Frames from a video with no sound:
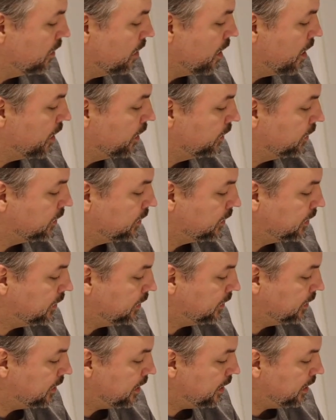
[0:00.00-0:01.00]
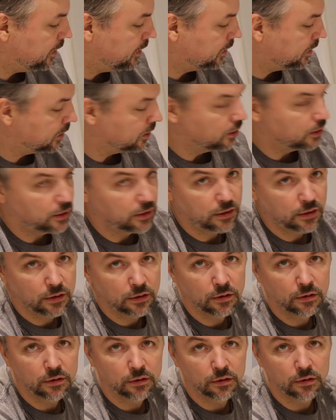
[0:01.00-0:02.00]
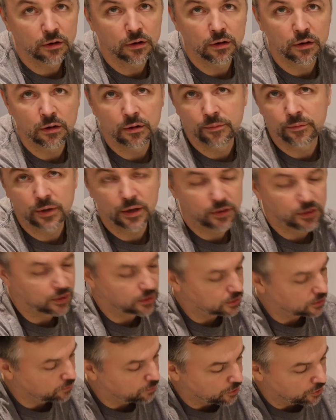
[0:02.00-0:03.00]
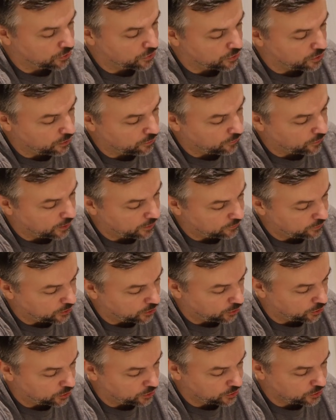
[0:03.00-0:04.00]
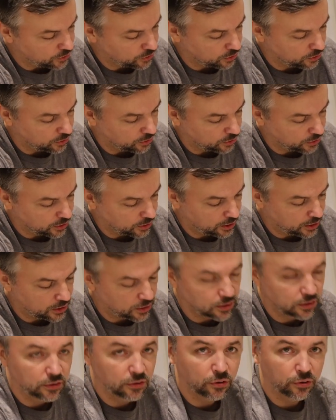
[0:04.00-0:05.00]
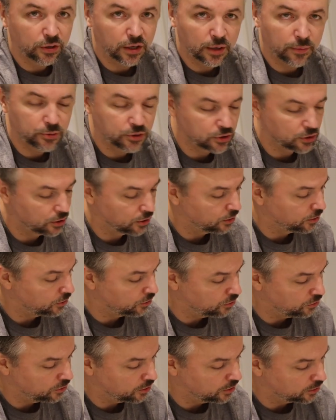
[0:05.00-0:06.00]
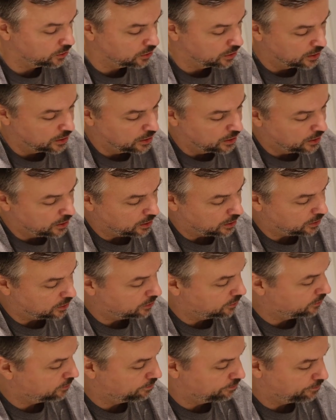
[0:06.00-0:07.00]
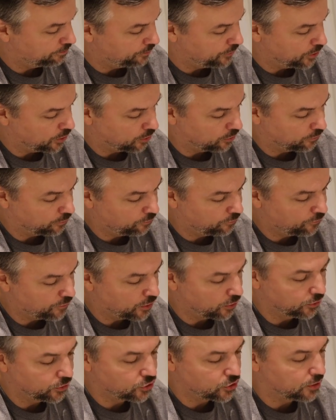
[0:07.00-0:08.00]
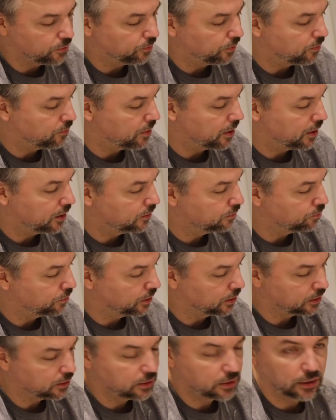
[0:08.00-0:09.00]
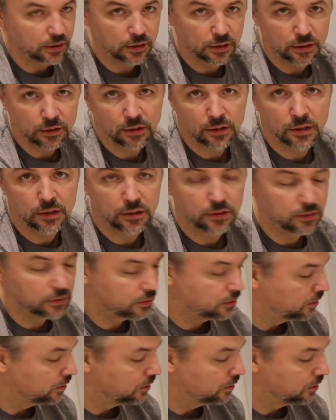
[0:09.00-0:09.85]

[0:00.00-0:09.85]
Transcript: NZ Sir, I think it's about $35 Canadian on Amazon unit. It's, you know, fairly cheaply made, but it